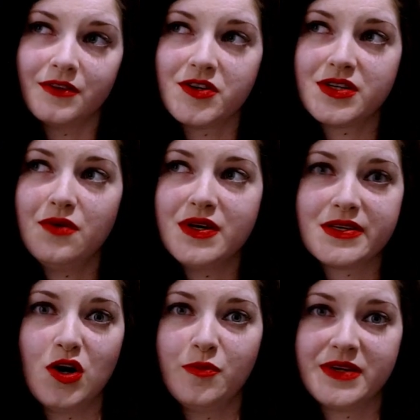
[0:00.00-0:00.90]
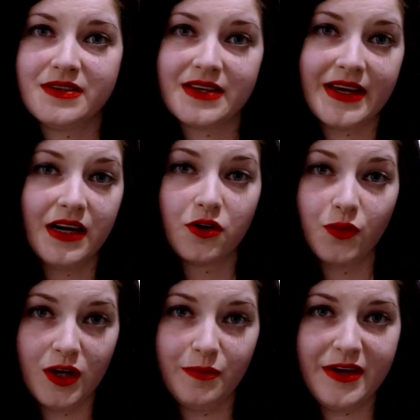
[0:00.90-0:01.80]
there's always hope that the
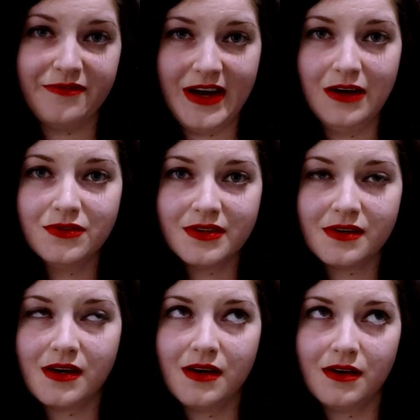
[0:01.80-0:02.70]
killer will be found,